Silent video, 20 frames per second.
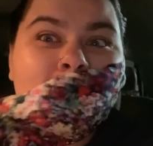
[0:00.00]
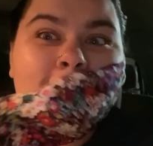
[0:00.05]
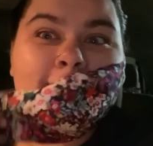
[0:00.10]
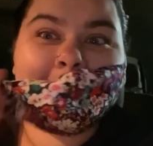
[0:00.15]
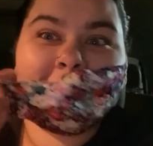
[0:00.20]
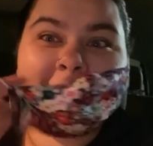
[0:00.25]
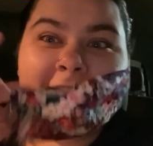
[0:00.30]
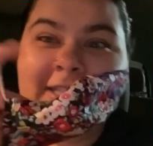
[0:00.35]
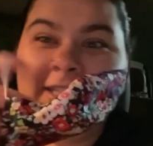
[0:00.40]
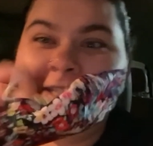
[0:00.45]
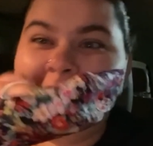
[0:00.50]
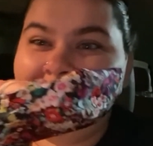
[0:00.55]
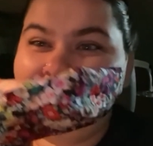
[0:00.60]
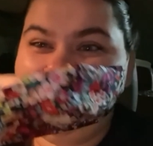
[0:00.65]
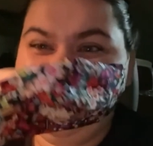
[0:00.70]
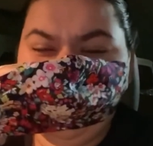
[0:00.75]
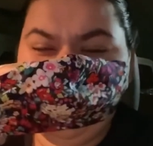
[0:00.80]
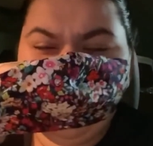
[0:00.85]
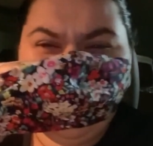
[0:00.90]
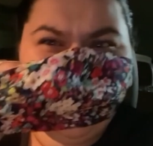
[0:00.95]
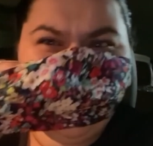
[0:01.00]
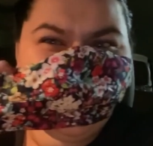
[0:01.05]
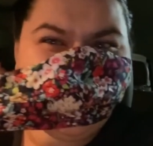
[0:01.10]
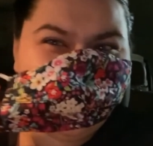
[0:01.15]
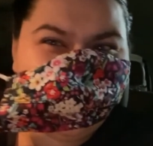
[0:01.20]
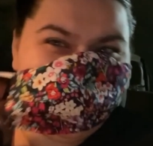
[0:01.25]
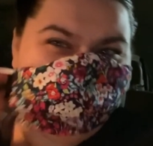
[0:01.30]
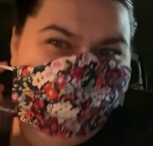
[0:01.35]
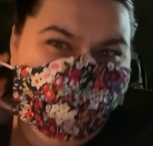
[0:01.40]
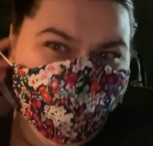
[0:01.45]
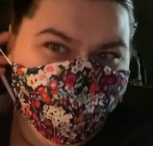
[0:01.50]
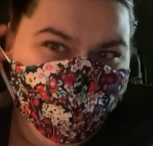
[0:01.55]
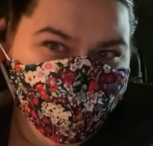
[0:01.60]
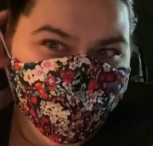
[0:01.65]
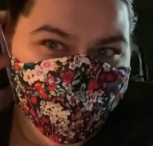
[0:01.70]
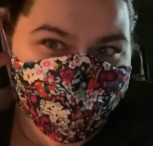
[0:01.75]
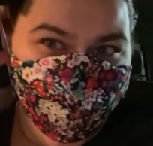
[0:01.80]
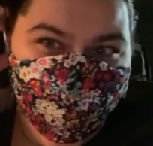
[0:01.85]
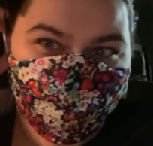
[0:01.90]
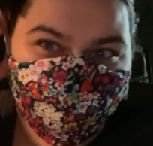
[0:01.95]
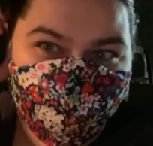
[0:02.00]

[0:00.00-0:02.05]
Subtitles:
This isn't going well.